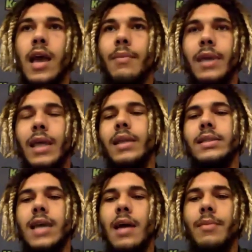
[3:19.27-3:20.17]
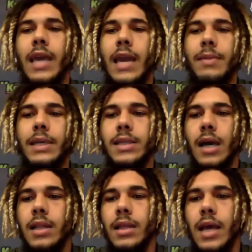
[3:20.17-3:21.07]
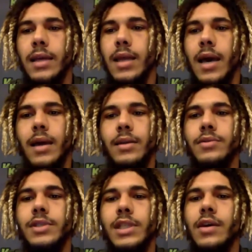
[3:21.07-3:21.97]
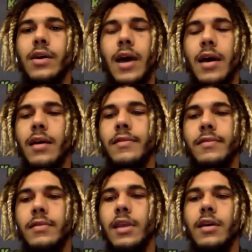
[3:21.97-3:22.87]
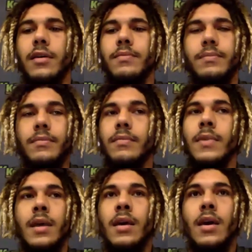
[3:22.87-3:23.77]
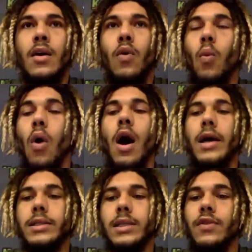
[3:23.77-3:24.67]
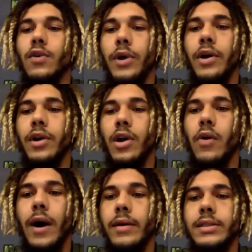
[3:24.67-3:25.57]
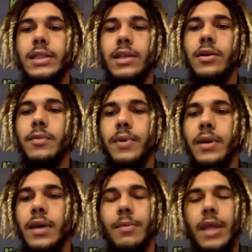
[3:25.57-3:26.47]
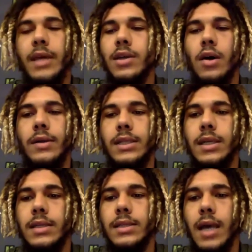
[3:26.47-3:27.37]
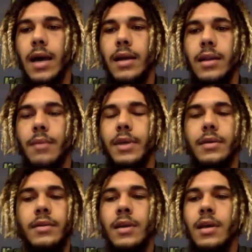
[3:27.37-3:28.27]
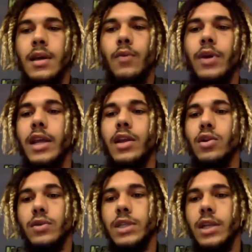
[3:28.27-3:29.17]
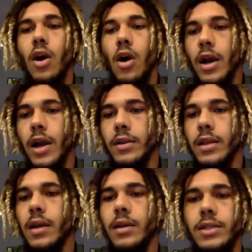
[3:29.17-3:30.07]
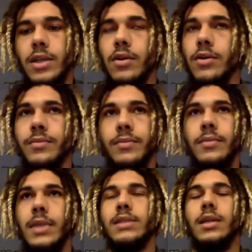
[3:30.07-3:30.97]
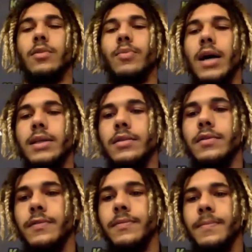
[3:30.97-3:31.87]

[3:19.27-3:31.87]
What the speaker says: I mean, anytime a game gets ugly like that and you still have the want and the will to go out and still compete, I mean, that's always a good sign. I mean, we didn't lose any heart out there, so that's a good positive.